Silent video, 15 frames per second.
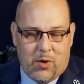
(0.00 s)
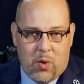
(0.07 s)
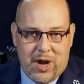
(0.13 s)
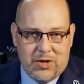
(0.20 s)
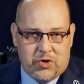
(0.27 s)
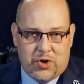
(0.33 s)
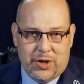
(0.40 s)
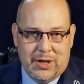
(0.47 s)
the
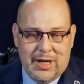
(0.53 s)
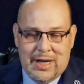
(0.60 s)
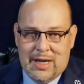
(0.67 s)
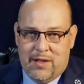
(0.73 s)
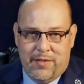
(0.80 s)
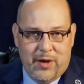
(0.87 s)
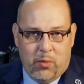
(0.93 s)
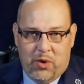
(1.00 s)
question
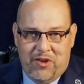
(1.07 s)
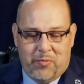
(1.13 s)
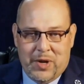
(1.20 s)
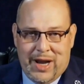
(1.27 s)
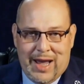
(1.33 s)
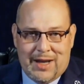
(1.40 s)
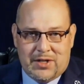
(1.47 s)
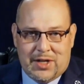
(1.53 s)
that we've
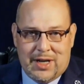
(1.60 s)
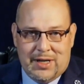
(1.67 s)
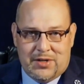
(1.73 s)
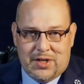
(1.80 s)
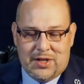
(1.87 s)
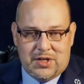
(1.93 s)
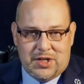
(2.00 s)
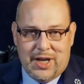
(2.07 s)
been asking
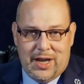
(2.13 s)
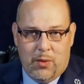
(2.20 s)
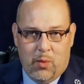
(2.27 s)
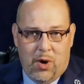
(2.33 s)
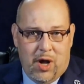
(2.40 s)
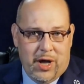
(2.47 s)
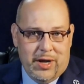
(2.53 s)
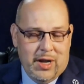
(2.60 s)
since day
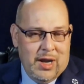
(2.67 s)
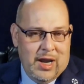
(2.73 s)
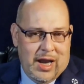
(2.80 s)
one.